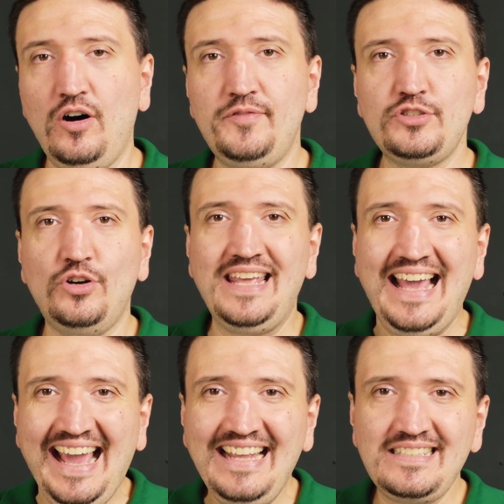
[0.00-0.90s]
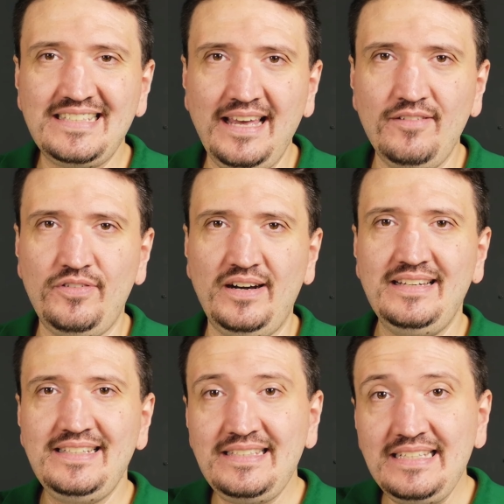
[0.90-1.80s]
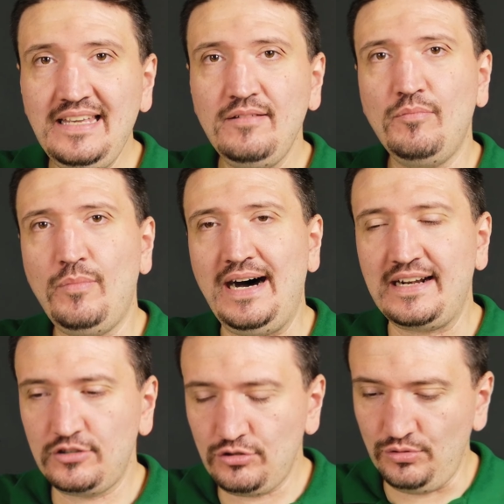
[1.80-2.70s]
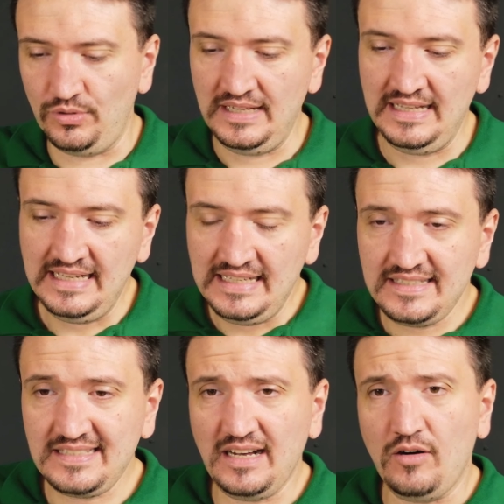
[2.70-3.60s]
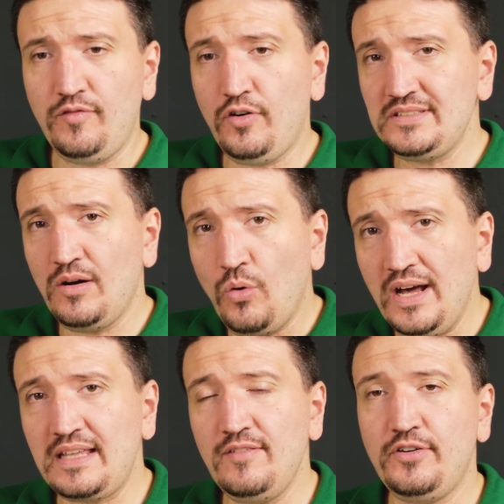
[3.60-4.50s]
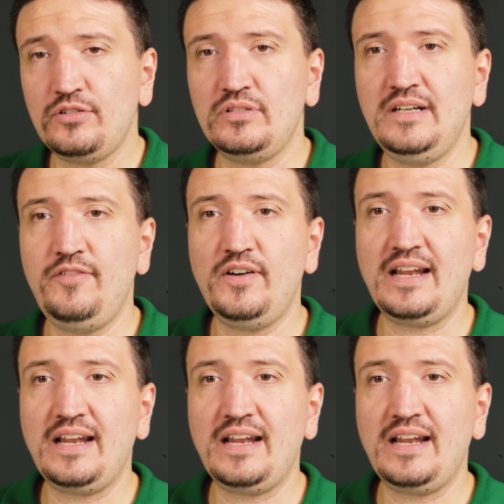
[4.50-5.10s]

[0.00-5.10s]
of Sony A7C Mark II. So for the working photographer,